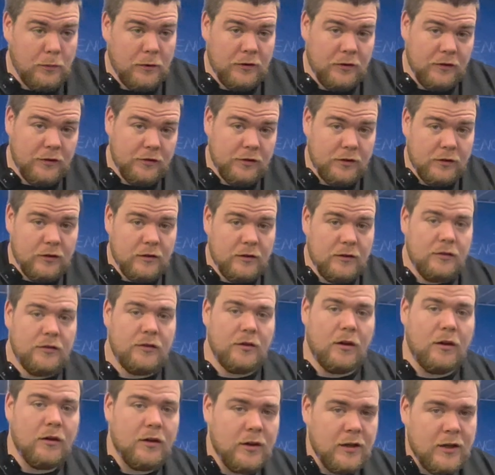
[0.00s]
position,
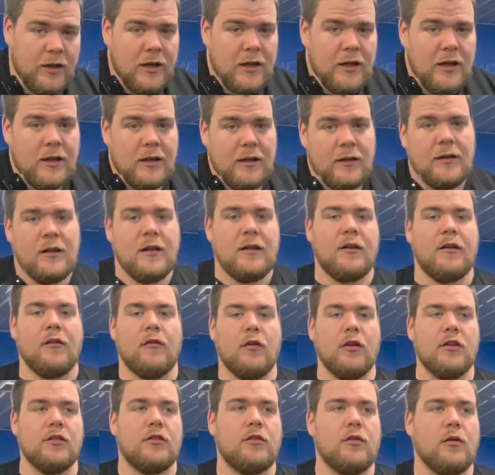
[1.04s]
so
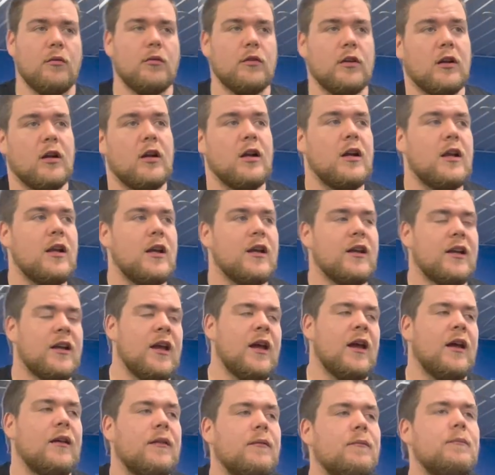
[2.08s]
one shoulder
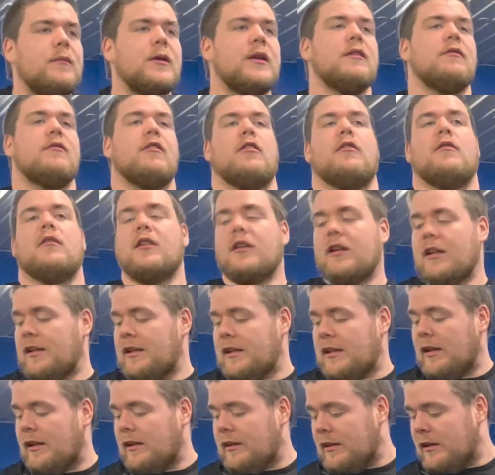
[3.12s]
can't be lower
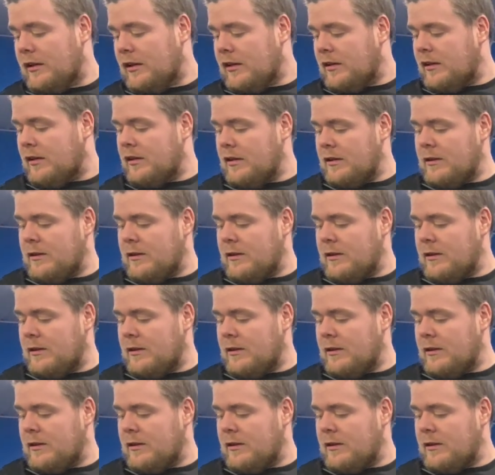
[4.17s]
than the other.